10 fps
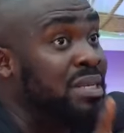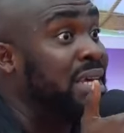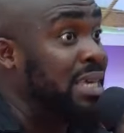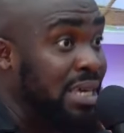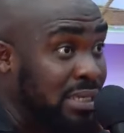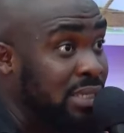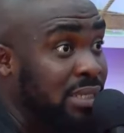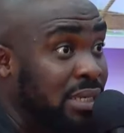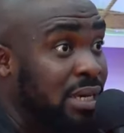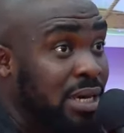been a
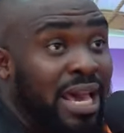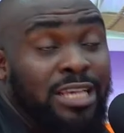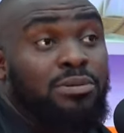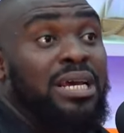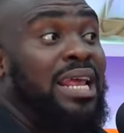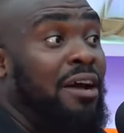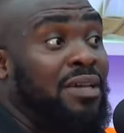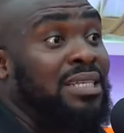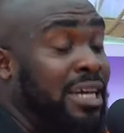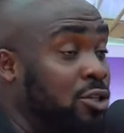case, especially
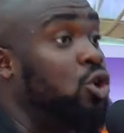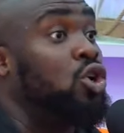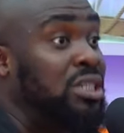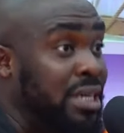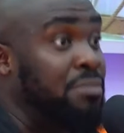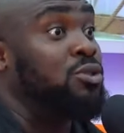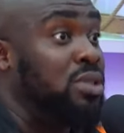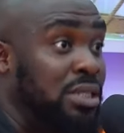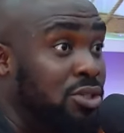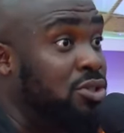after technology came
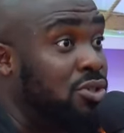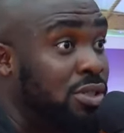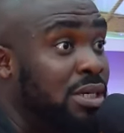into the industry.